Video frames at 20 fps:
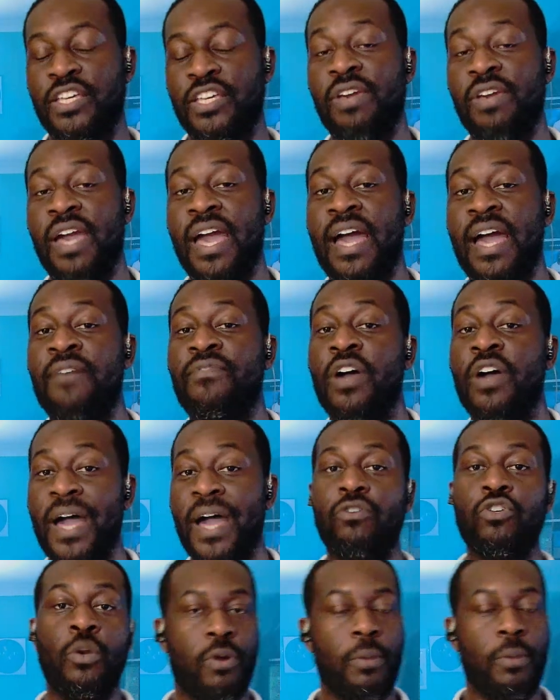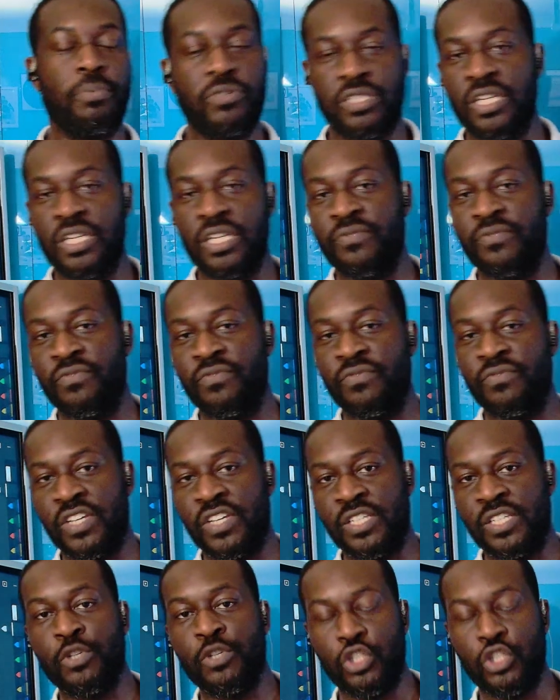your property investment journey, about the
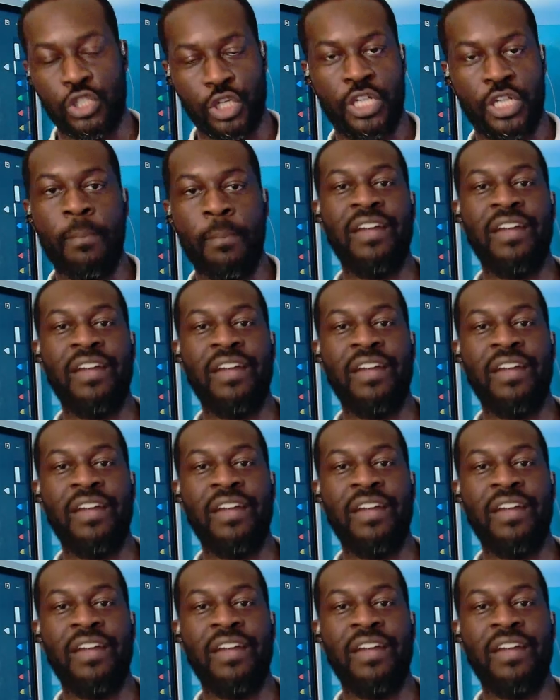things that you're learning